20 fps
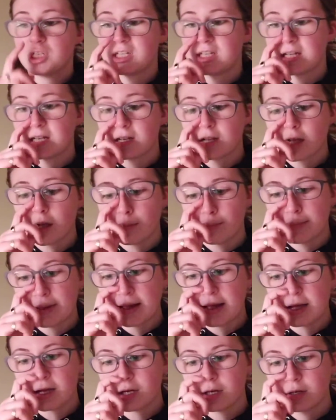didn't come
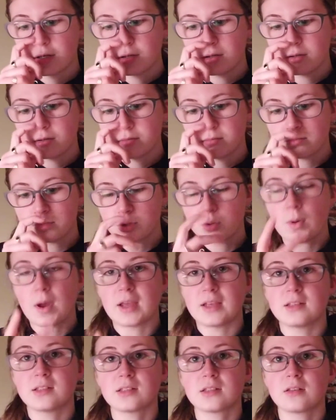back
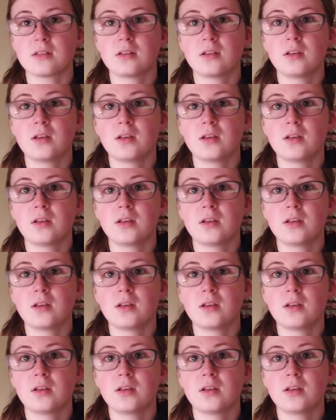twice.